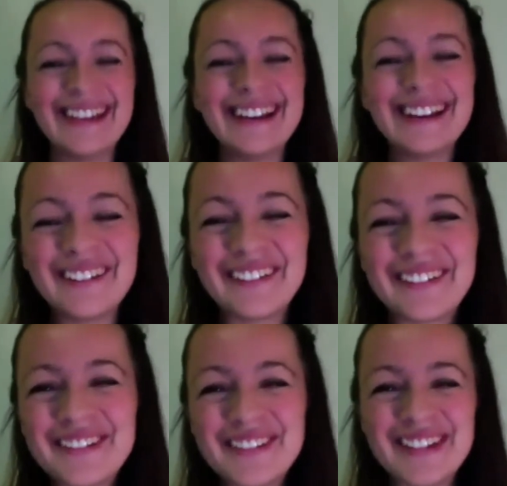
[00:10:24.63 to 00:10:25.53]
or
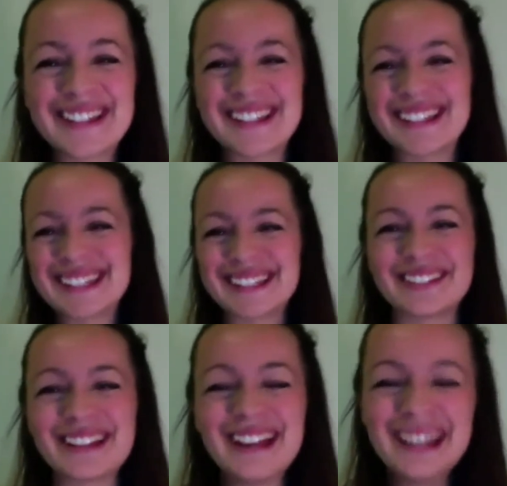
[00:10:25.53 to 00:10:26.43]
a thesis,
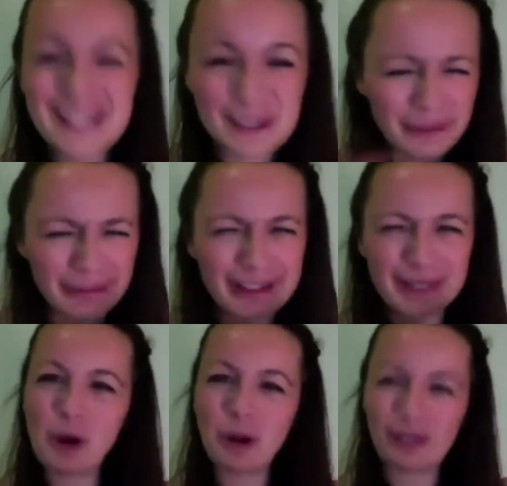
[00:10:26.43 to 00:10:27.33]
something really
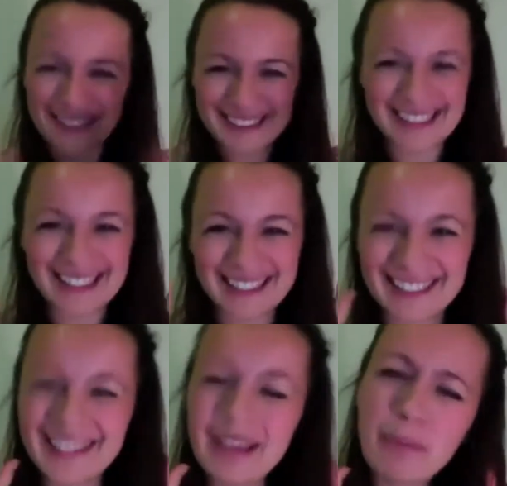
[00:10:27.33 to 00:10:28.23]
polished and
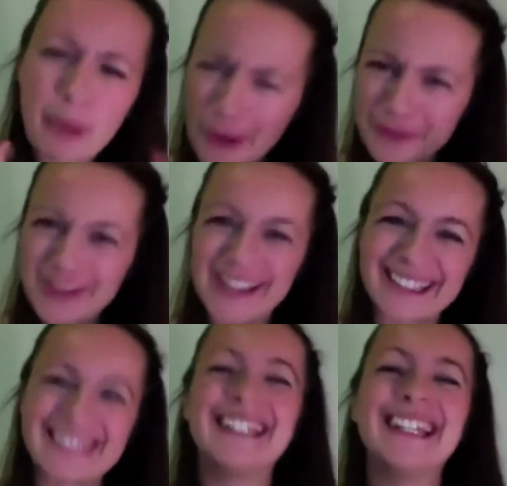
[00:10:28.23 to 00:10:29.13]

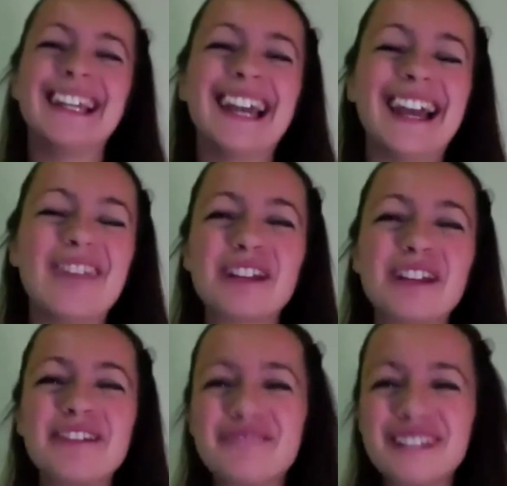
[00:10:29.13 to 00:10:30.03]
perfect. And what
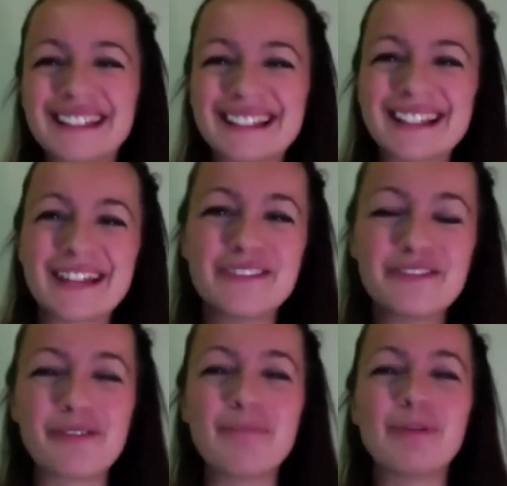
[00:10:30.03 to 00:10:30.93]
I've really discovered
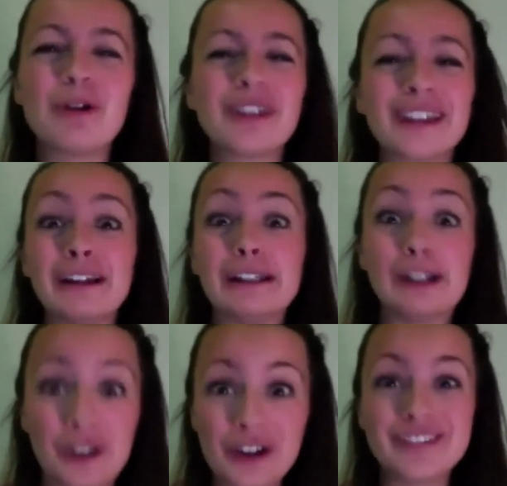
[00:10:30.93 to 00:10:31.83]
from blogging a
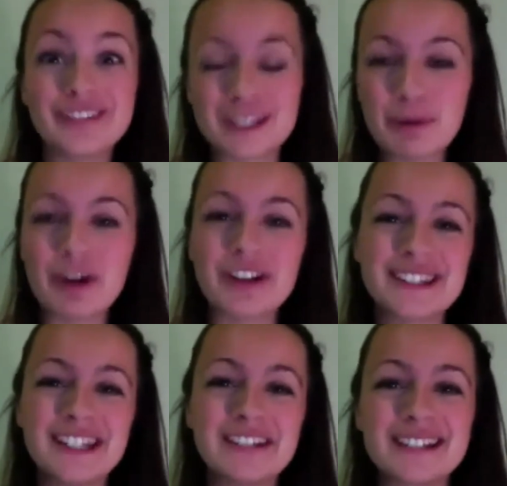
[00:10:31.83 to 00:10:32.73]
lot over this
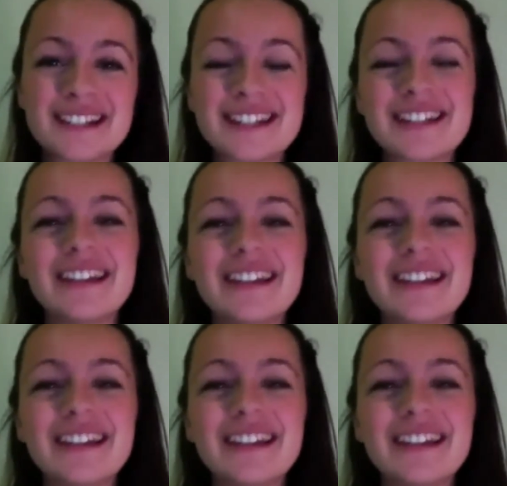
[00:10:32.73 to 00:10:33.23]
past year is that